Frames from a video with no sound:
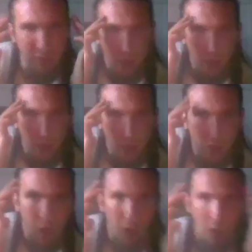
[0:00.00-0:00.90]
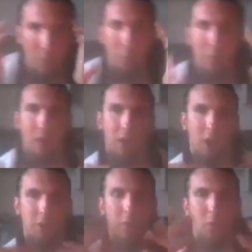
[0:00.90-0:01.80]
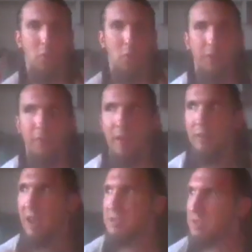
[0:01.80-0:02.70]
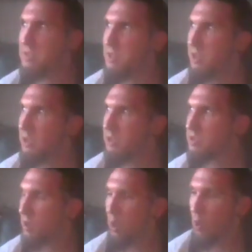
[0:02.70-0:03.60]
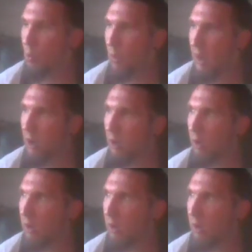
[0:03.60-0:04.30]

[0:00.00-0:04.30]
Mm-hmm. Um, another really fantastic scene is where